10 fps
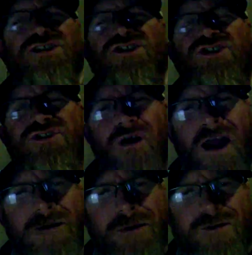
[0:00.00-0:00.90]

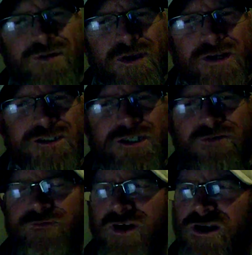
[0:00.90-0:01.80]
describing things in
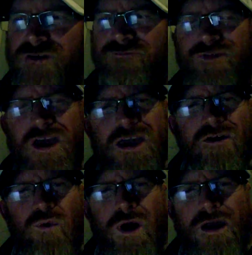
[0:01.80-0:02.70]
a very
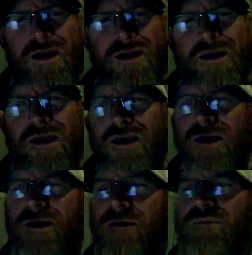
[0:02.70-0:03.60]
vague way,
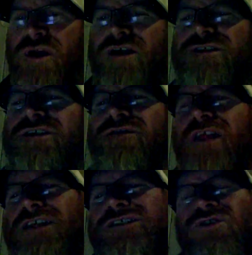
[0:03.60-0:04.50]
because
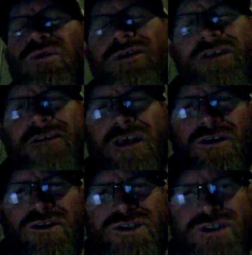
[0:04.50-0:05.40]
that's the only thing they
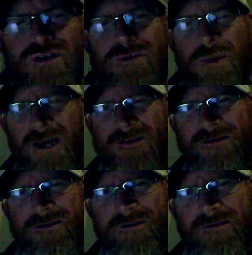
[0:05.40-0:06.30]
understood back
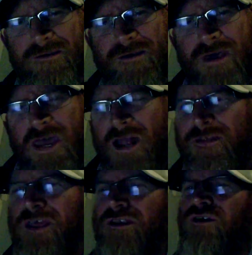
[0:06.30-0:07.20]
then.
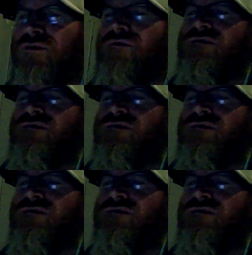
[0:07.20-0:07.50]
And then you